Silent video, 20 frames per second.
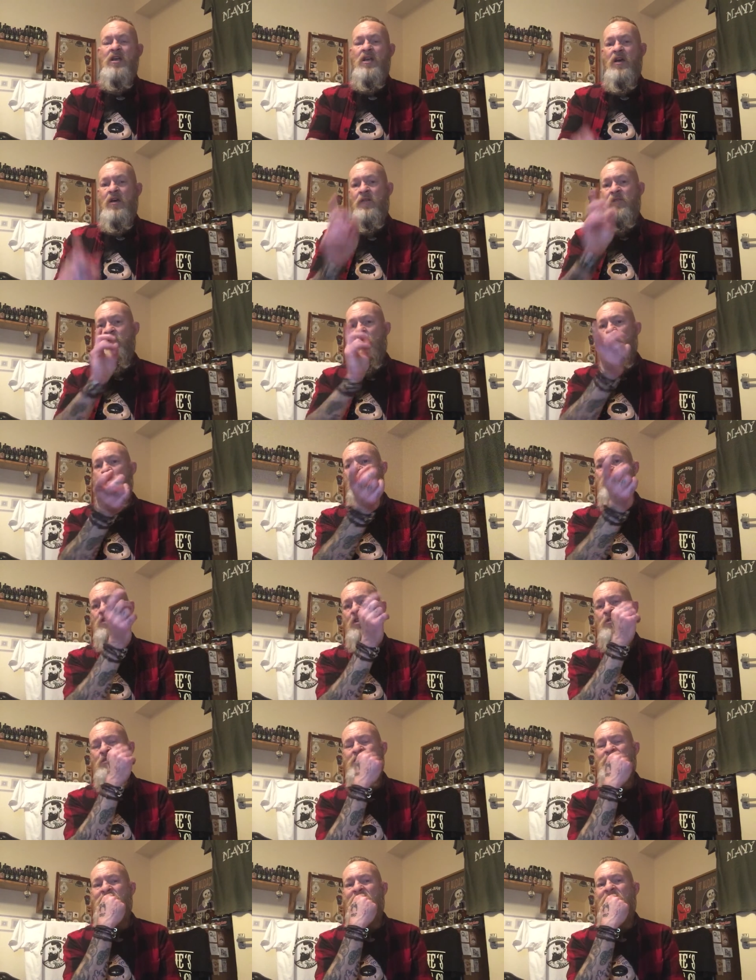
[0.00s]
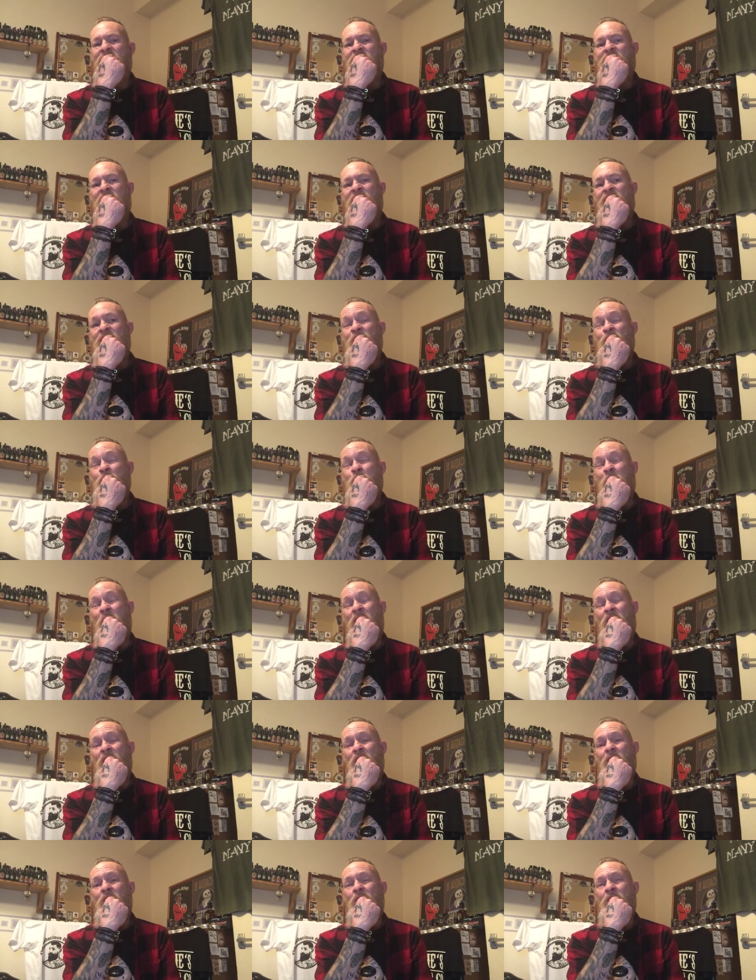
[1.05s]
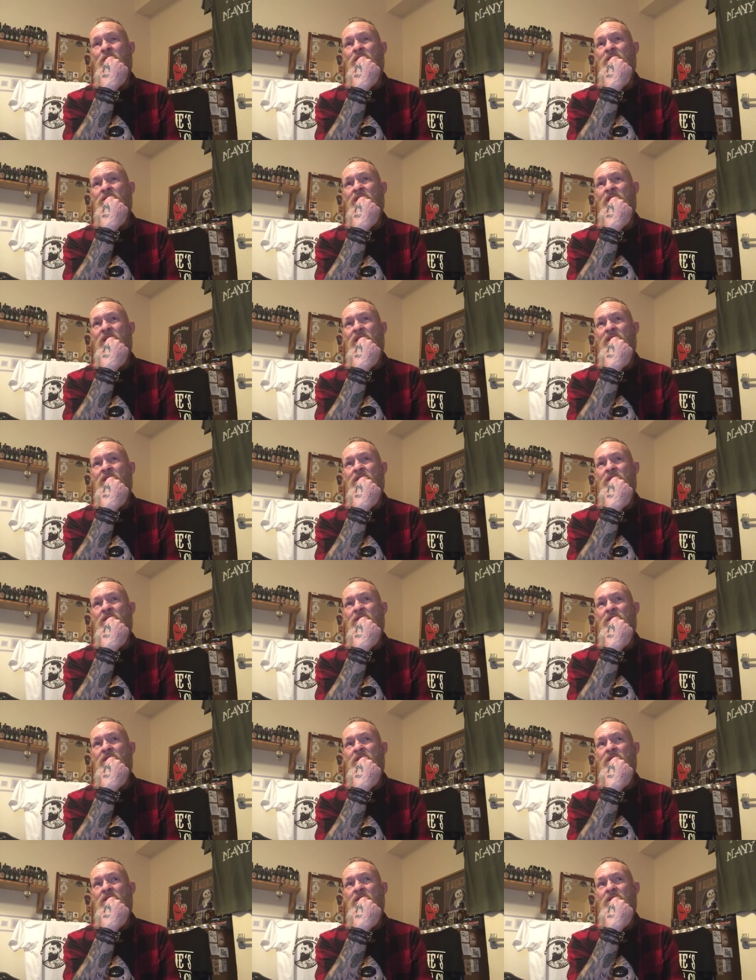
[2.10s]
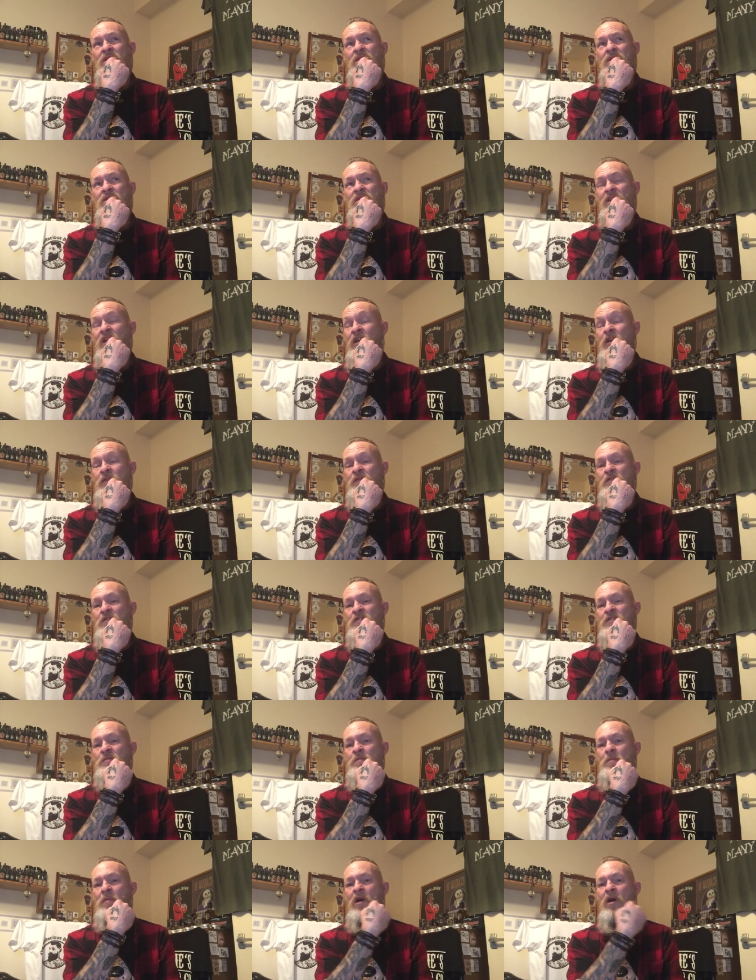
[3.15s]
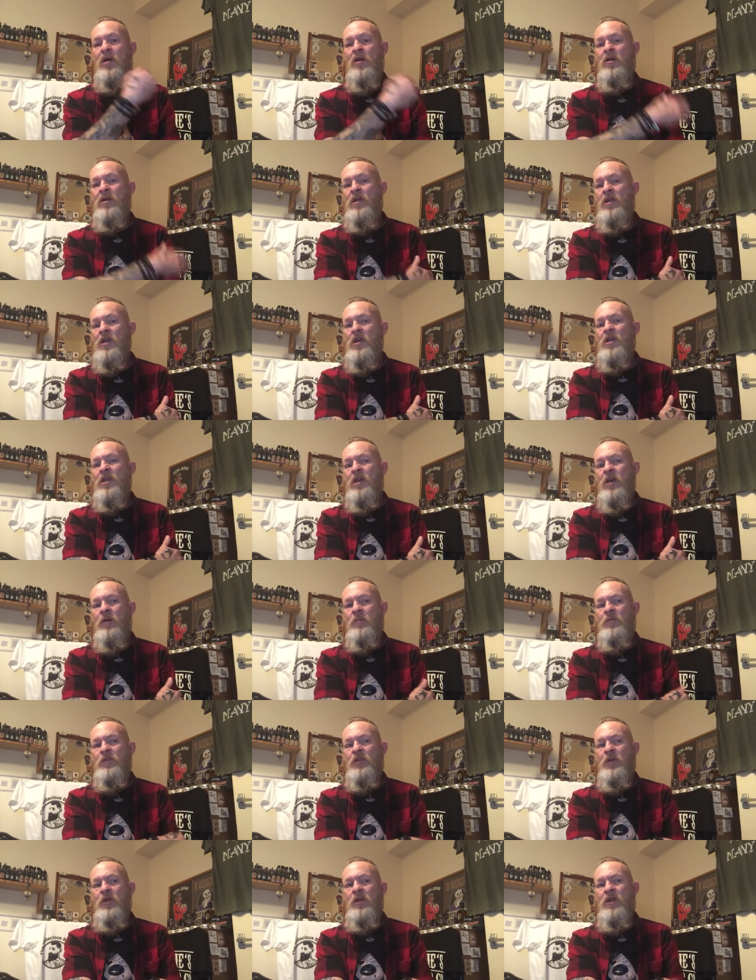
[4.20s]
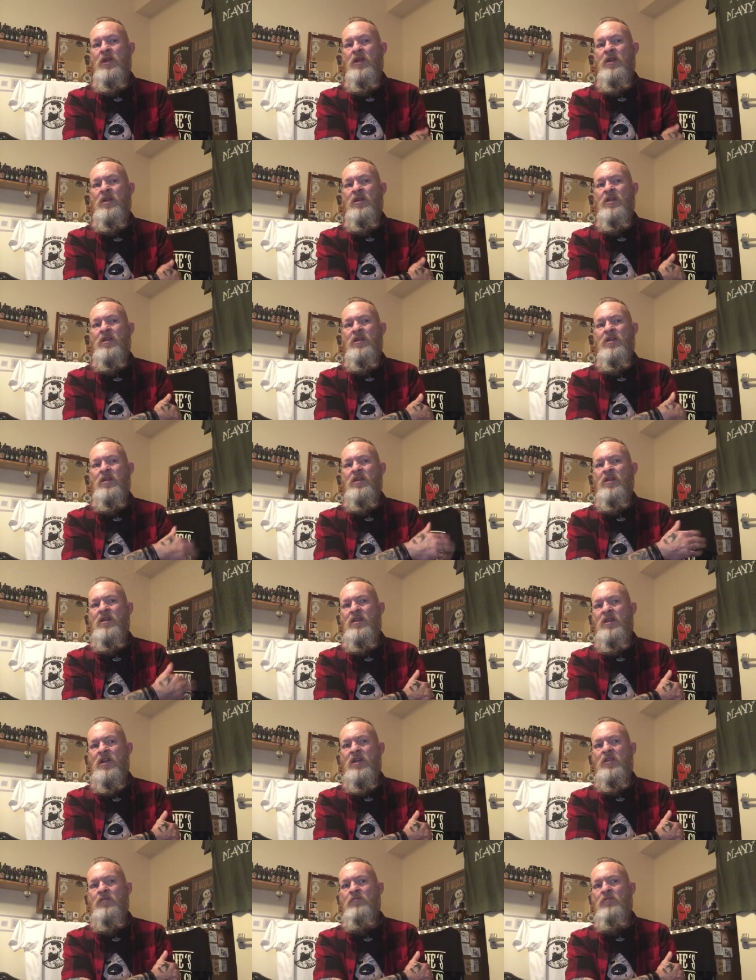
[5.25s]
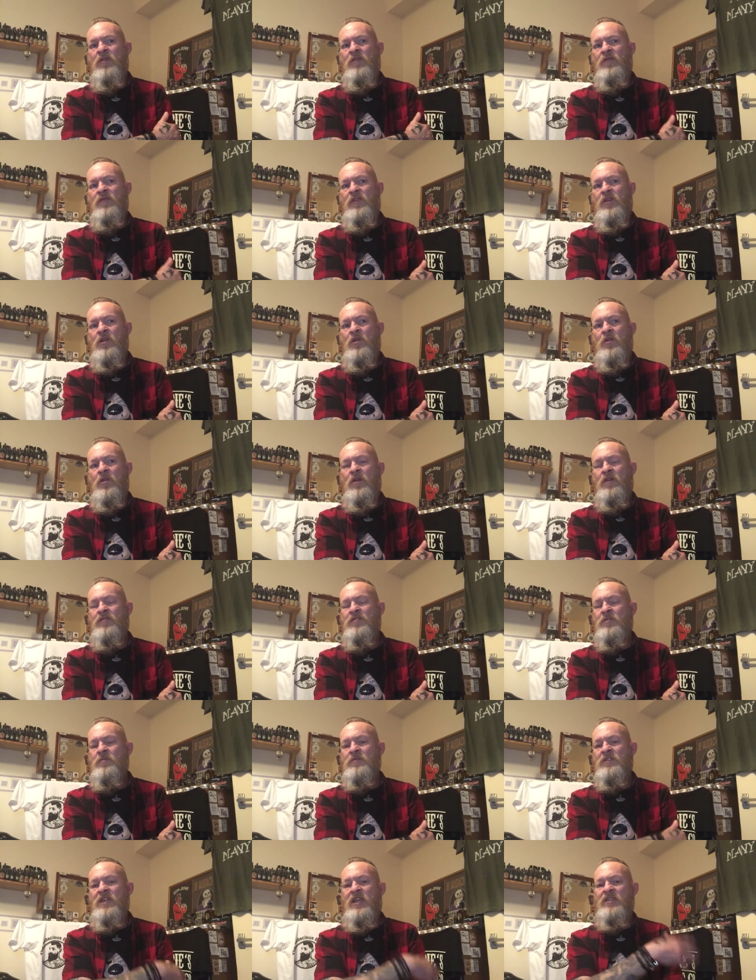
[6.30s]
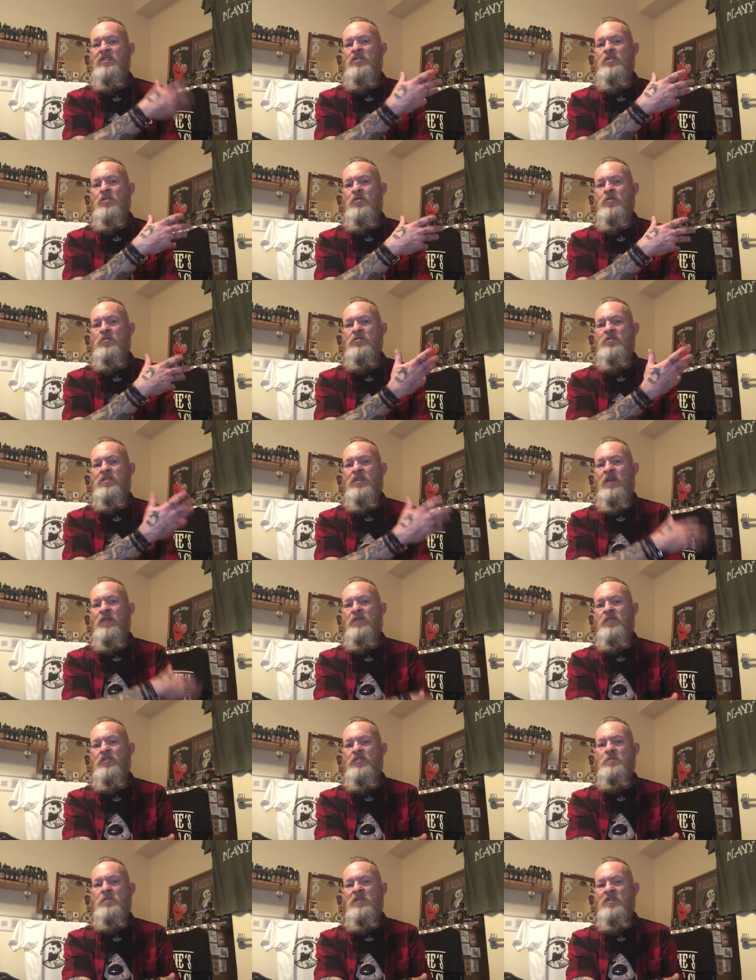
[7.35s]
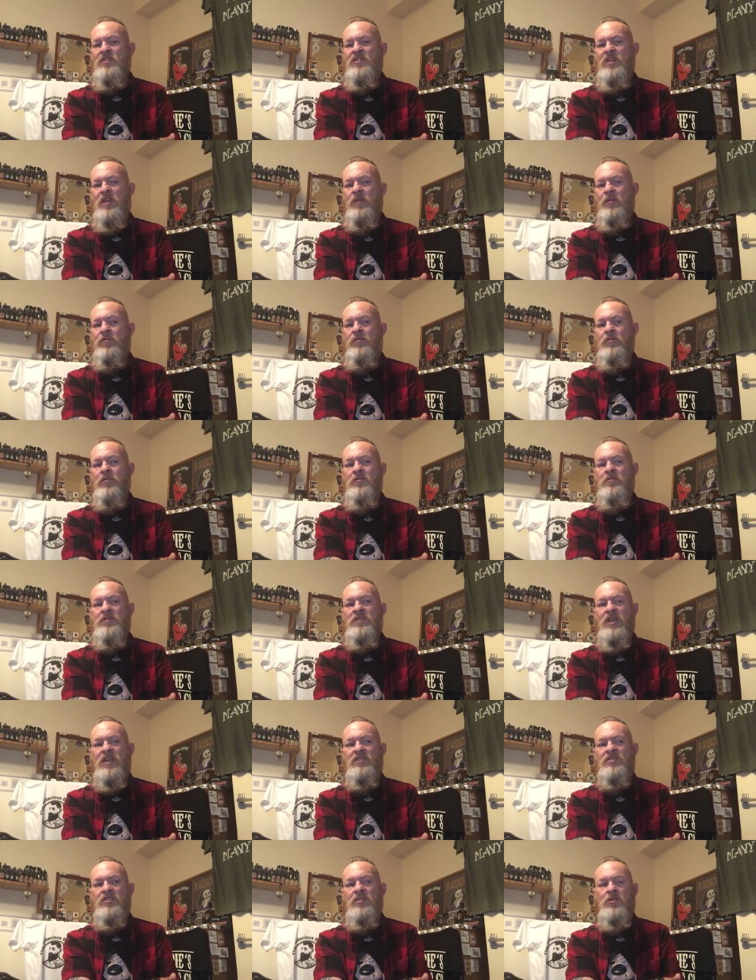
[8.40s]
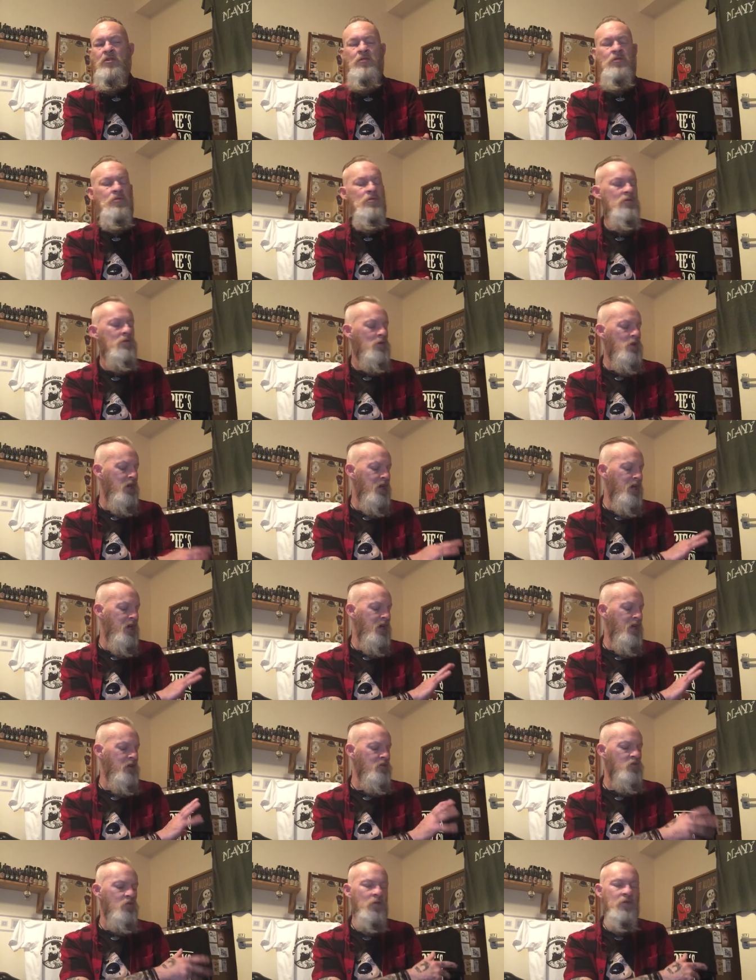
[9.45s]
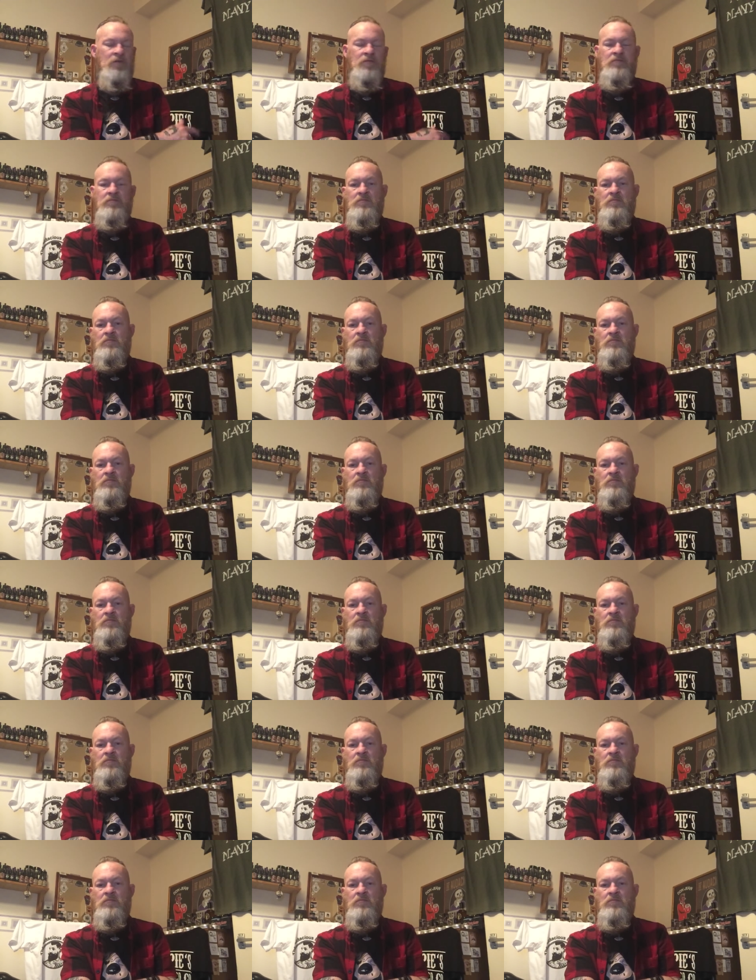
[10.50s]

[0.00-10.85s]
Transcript: Uh, also, Saturday as well, as in day after tomorrow, I'm doing another review of some tattoo stuff that's been sent through, tattoo uh, sort of